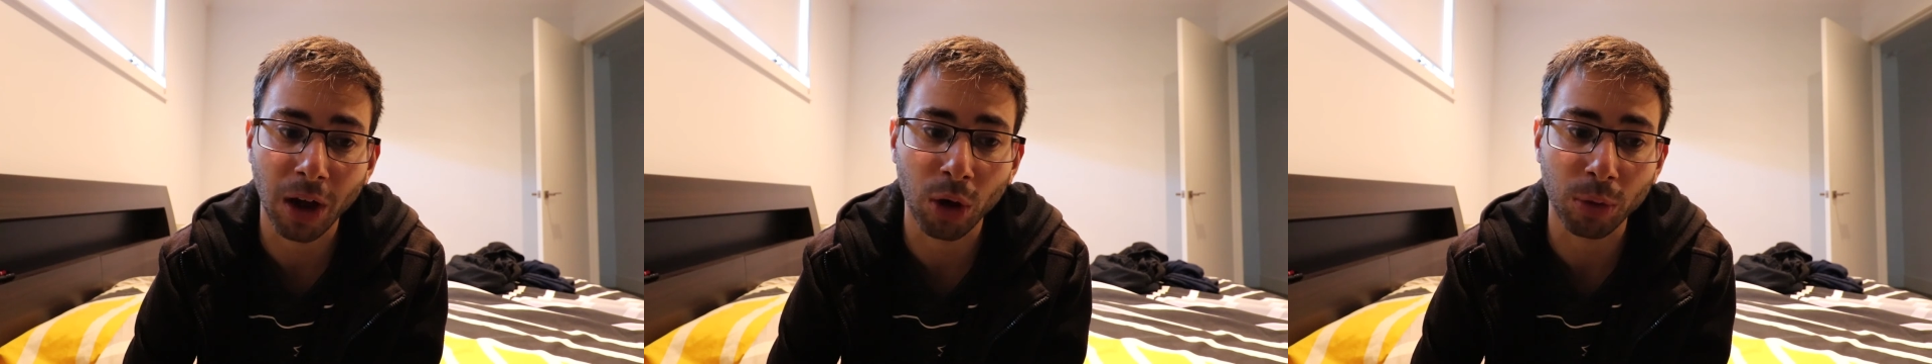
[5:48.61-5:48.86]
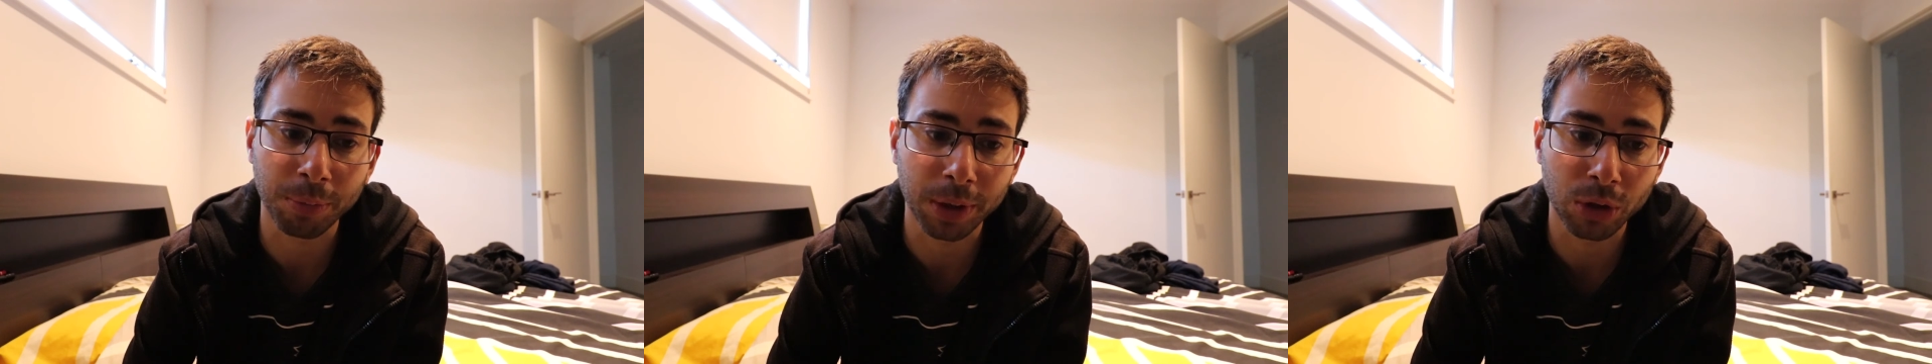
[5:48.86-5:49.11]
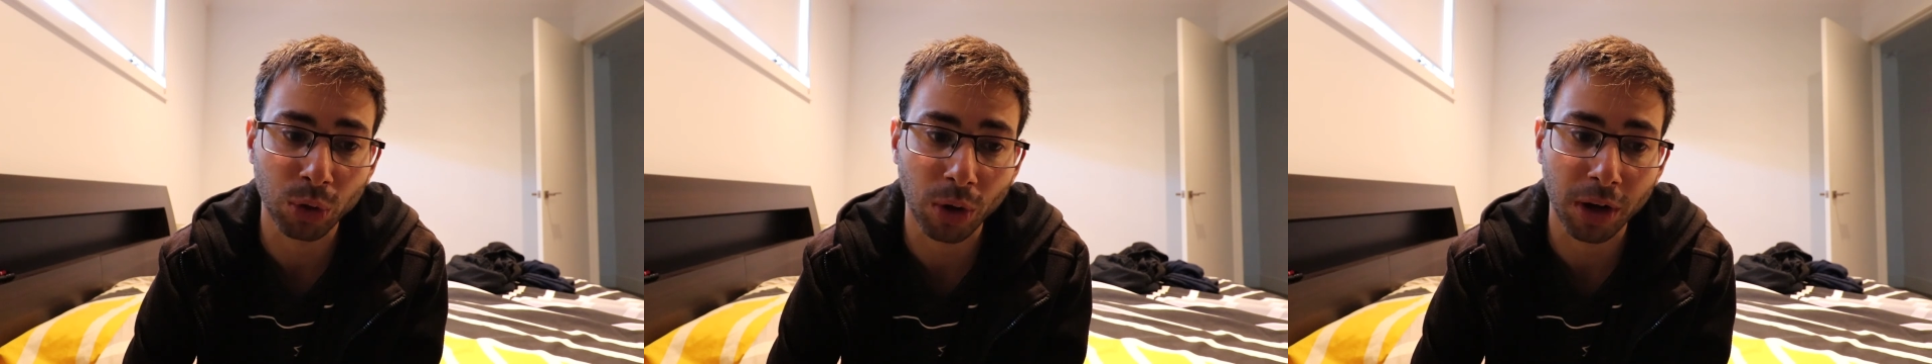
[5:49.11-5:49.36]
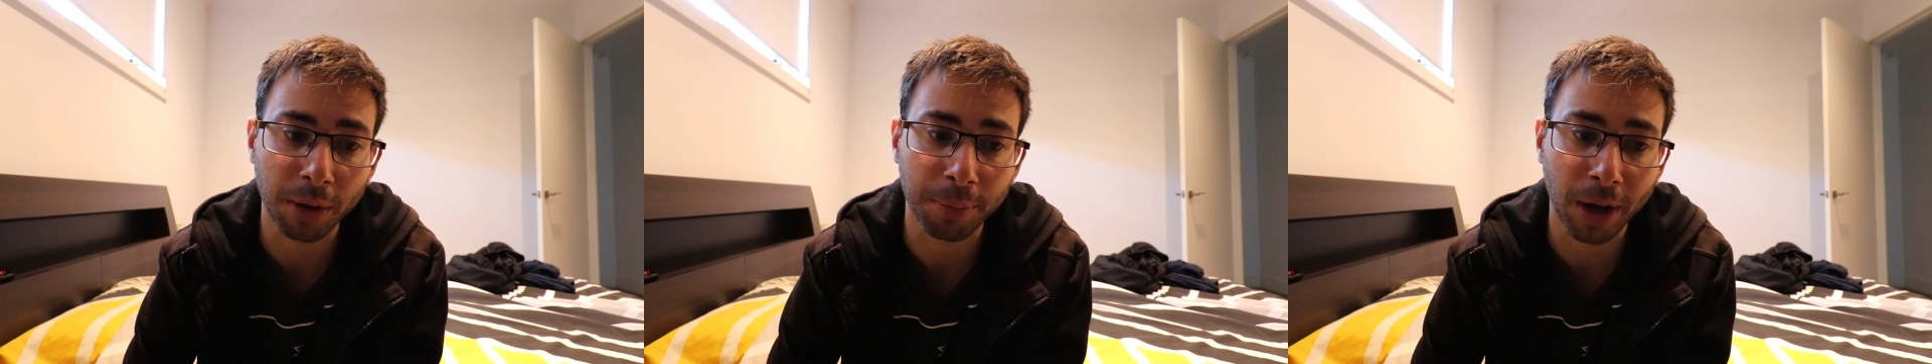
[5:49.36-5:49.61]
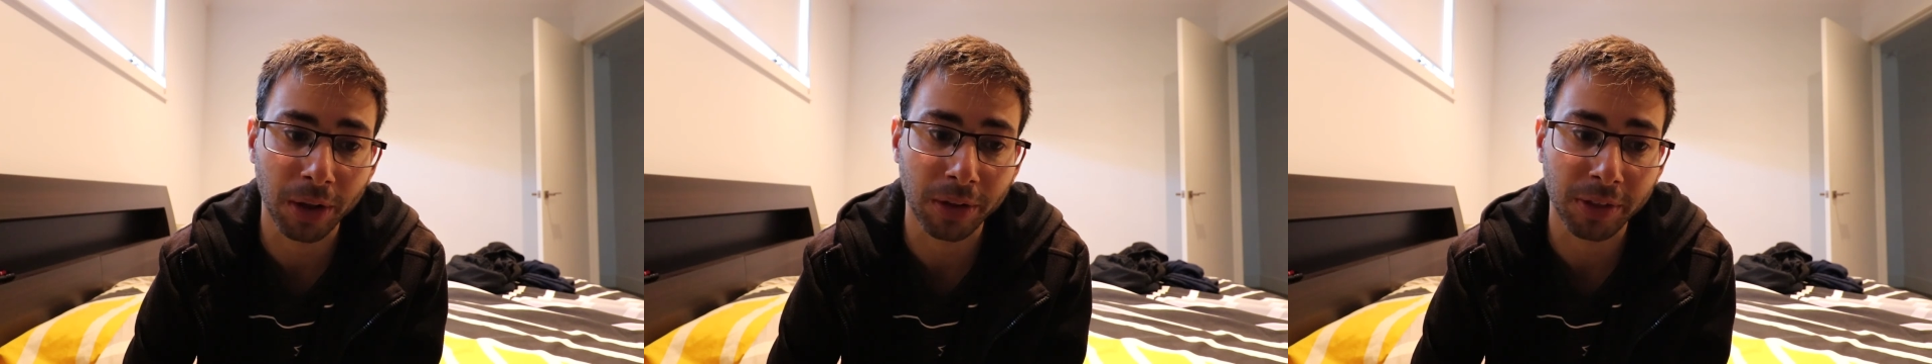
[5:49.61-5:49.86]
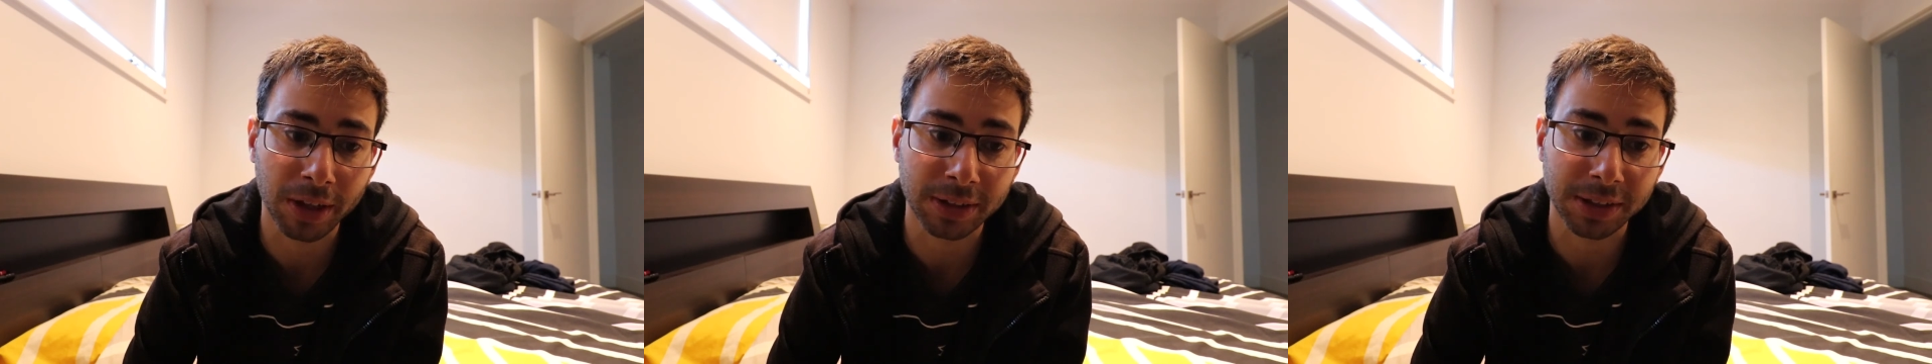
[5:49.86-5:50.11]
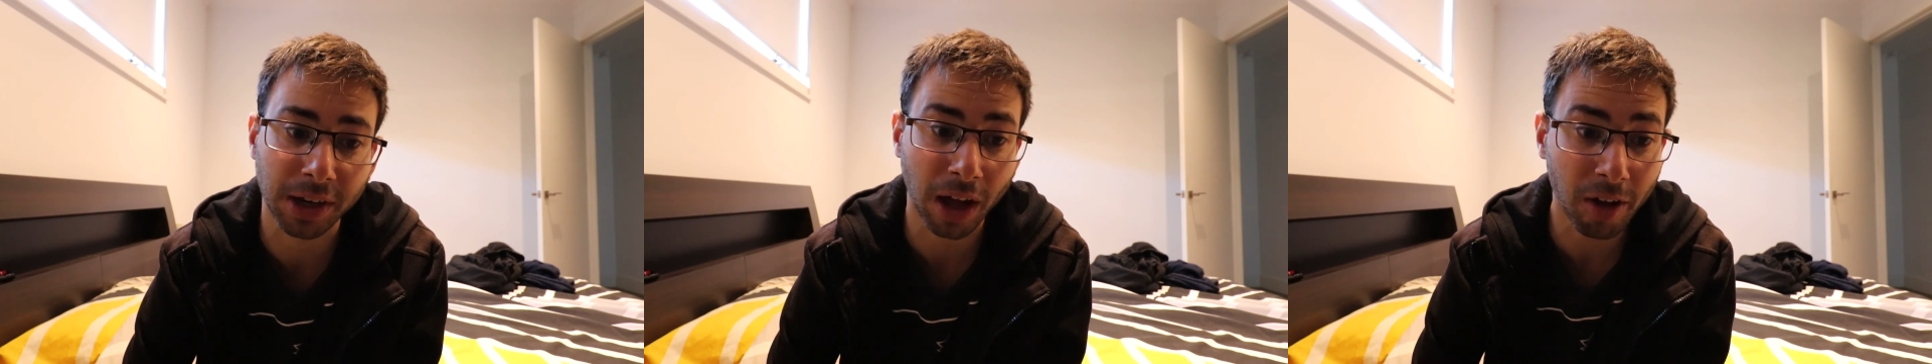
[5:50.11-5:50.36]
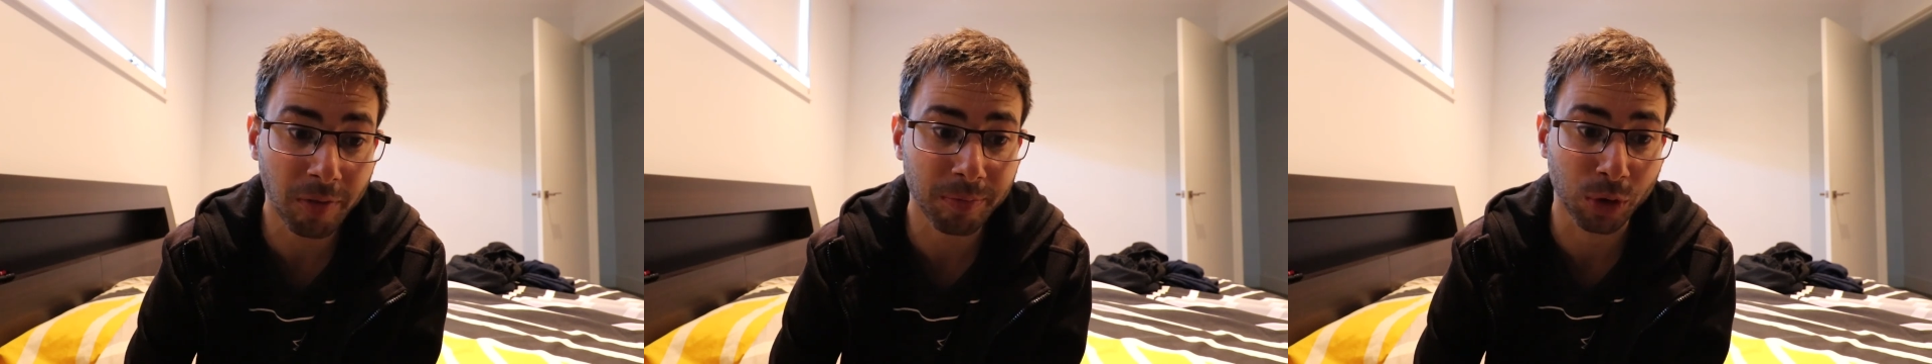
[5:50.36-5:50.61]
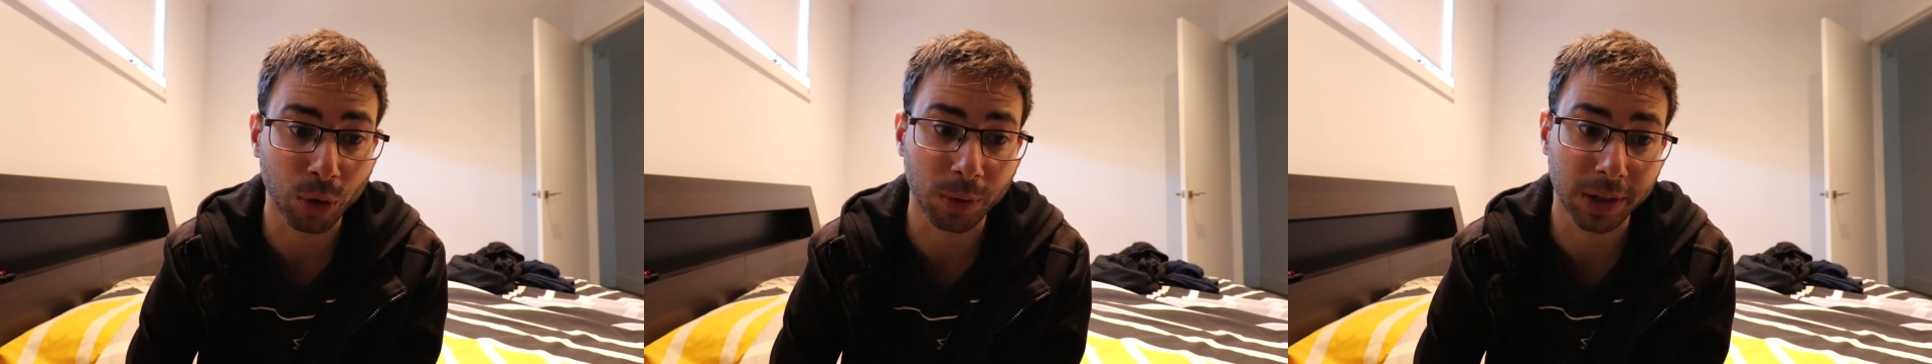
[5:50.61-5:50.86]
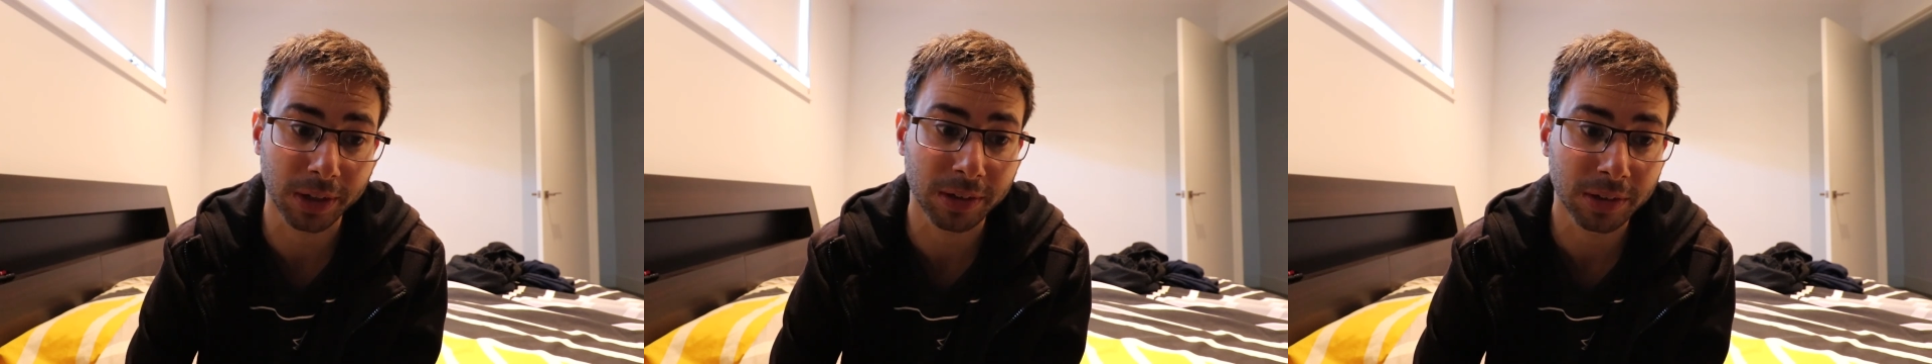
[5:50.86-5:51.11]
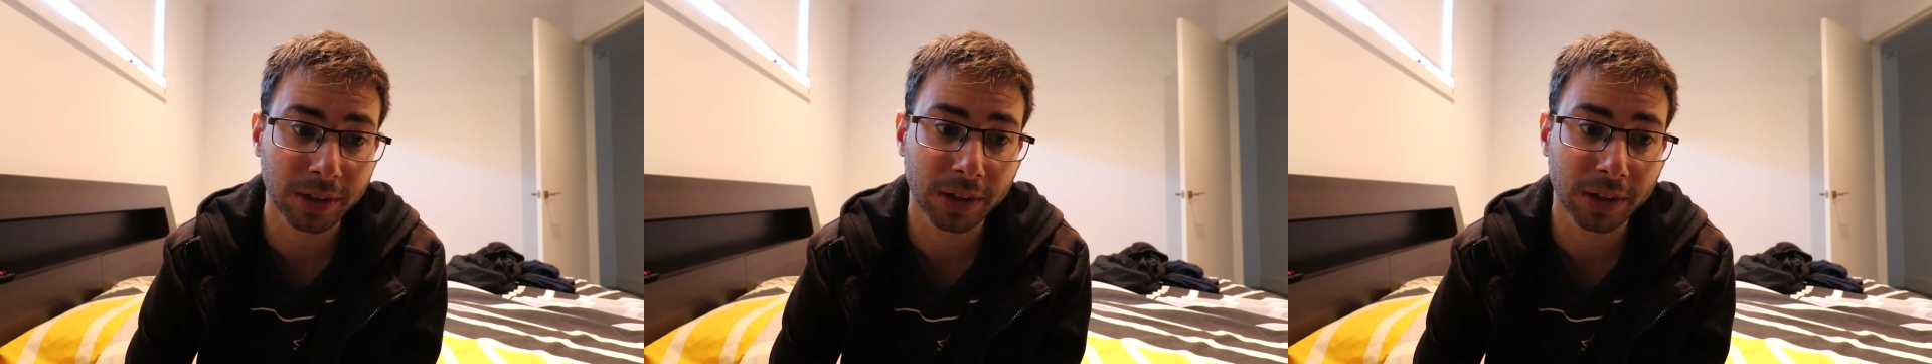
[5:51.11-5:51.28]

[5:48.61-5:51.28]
I'll be talking about things that I'm doing